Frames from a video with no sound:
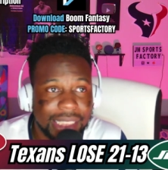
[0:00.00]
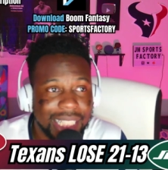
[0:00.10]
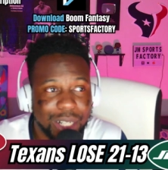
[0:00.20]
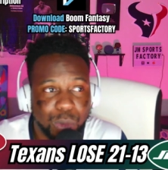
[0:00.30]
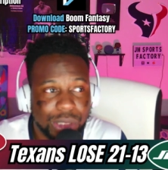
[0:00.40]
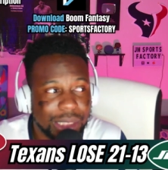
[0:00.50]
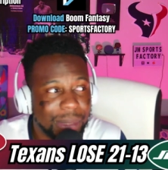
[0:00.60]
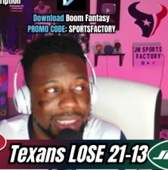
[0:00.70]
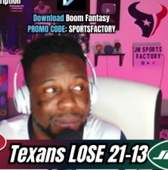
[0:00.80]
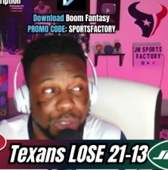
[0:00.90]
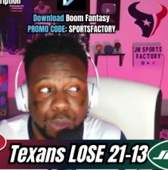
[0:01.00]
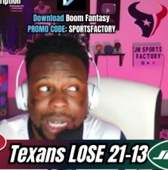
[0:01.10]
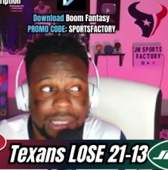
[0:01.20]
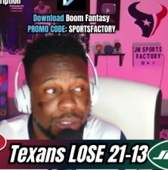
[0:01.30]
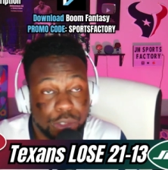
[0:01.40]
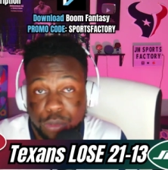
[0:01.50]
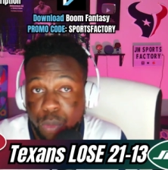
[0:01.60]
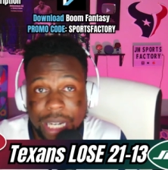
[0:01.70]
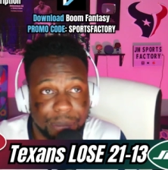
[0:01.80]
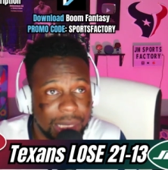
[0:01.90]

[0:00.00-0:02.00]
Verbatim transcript: Garrett Wilson made some great, great